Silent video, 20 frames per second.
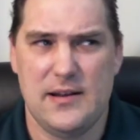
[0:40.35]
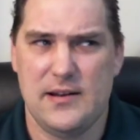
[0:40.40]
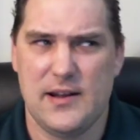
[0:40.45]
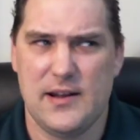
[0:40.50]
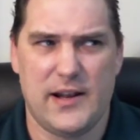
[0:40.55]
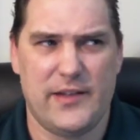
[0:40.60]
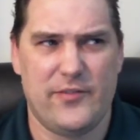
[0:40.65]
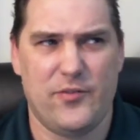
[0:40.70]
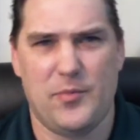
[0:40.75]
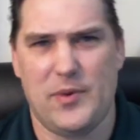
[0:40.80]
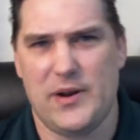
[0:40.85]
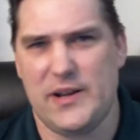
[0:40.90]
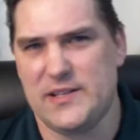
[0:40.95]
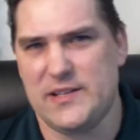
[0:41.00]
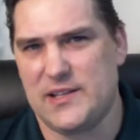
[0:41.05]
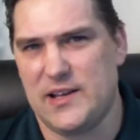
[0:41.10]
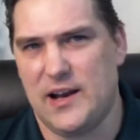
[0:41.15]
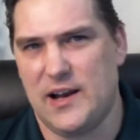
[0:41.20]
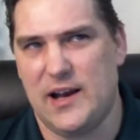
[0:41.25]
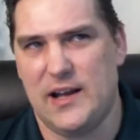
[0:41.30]
Not everybody's
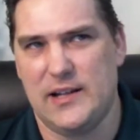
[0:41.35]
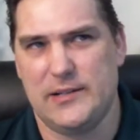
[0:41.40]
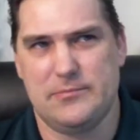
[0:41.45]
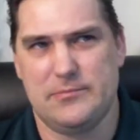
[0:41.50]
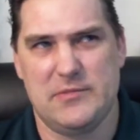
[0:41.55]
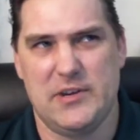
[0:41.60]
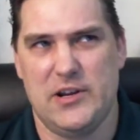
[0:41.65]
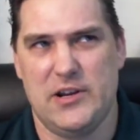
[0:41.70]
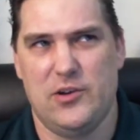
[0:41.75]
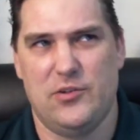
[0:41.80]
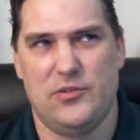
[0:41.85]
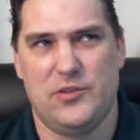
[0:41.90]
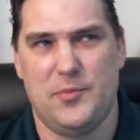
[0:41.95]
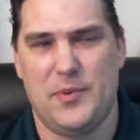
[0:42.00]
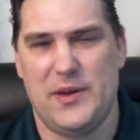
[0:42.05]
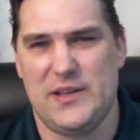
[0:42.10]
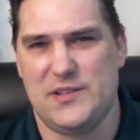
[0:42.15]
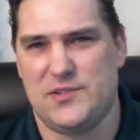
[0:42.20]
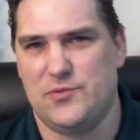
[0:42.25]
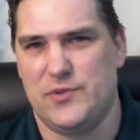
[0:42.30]
got, the
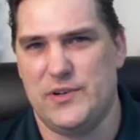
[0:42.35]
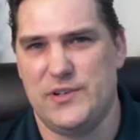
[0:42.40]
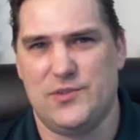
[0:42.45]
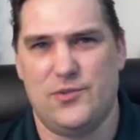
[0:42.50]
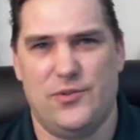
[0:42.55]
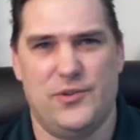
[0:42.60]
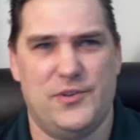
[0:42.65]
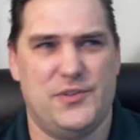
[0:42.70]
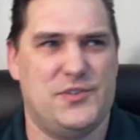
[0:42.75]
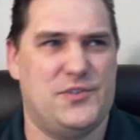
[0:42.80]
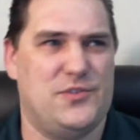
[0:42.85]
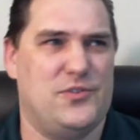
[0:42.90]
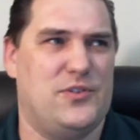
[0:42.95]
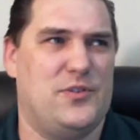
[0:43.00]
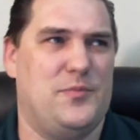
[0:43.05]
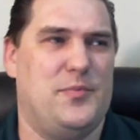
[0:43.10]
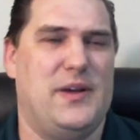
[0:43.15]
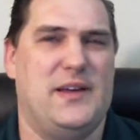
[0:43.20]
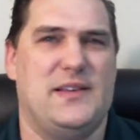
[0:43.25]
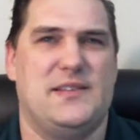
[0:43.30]
best resources or the
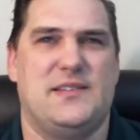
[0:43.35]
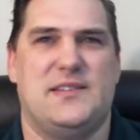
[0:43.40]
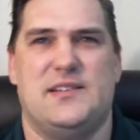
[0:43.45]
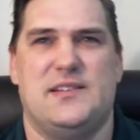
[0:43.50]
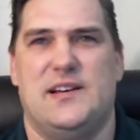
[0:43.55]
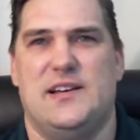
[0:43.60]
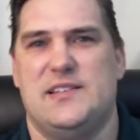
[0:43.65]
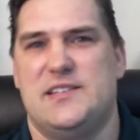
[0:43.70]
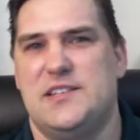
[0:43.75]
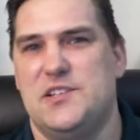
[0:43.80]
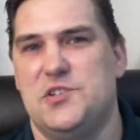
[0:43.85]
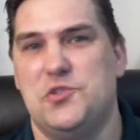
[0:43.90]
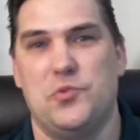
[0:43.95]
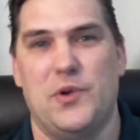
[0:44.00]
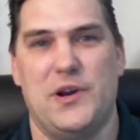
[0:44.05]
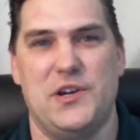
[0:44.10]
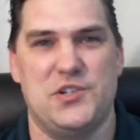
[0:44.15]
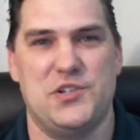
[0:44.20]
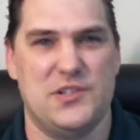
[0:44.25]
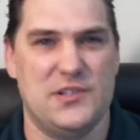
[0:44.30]
best
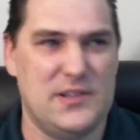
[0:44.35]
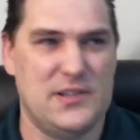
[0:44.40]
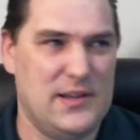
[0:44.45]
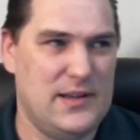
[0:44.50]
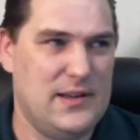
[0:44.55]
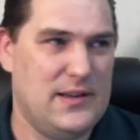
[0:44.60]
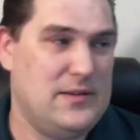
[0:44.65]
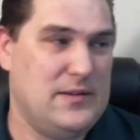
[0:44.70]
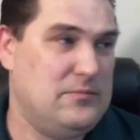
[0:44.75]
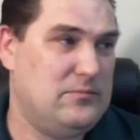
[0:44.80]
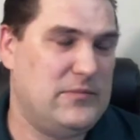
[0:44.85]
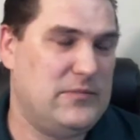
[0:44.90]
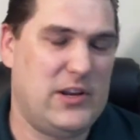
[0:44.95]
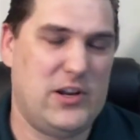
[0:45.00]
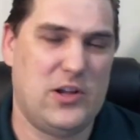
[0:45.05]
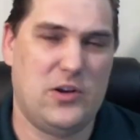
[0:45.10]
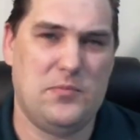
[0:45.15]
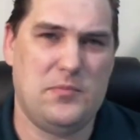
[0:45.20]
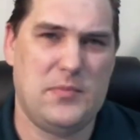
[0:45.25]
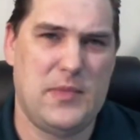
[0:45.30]
situation,
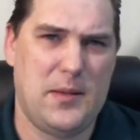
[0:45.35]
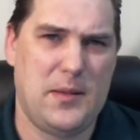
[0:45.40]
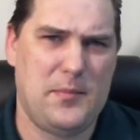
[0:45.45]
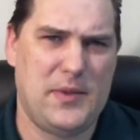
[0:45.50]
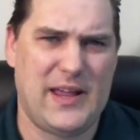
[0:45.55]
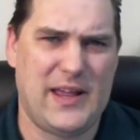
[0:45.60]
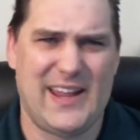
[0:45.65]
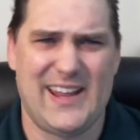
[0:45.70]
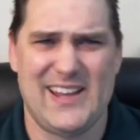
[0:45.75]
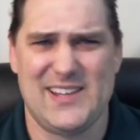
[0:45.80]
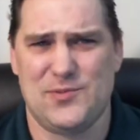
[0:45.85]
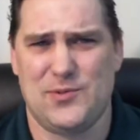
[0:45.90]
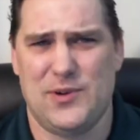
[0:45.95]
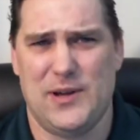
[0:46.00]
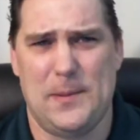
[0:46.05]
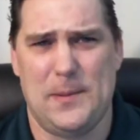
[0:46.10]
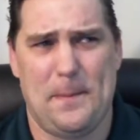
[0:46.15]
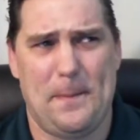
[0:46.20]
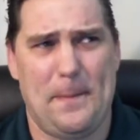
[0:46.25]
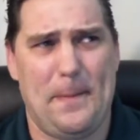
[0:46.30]
But hey, guess what?